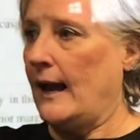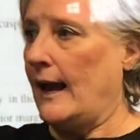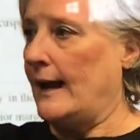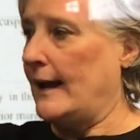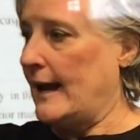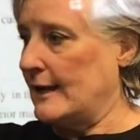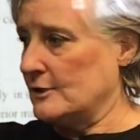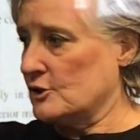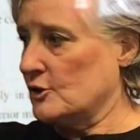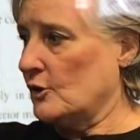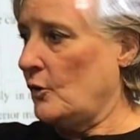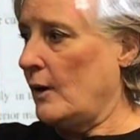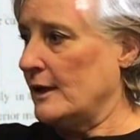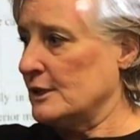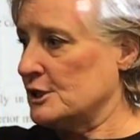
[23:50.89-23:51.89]
and answer the
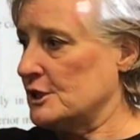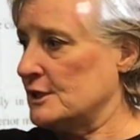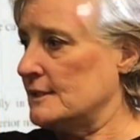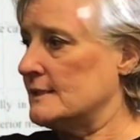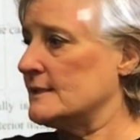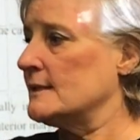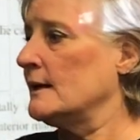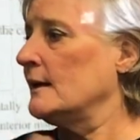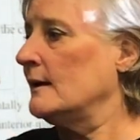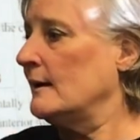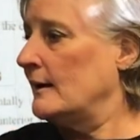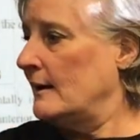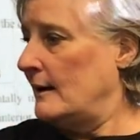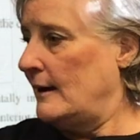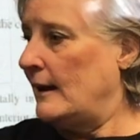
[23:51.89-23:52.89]
questions
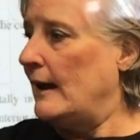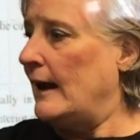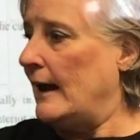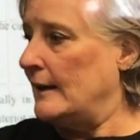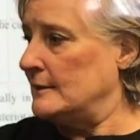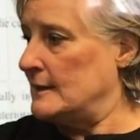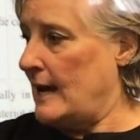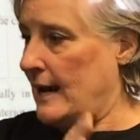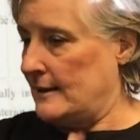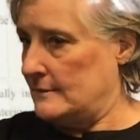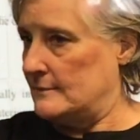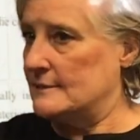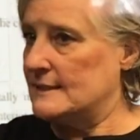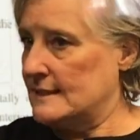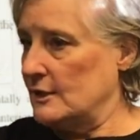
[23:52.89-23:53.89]

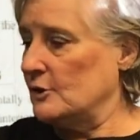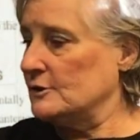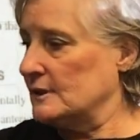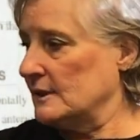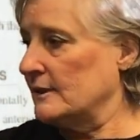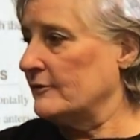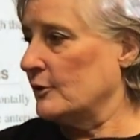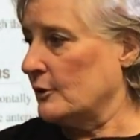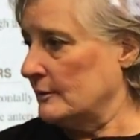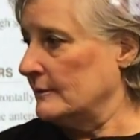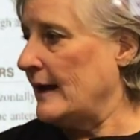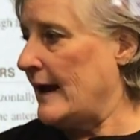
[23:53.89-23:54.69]
and still deliver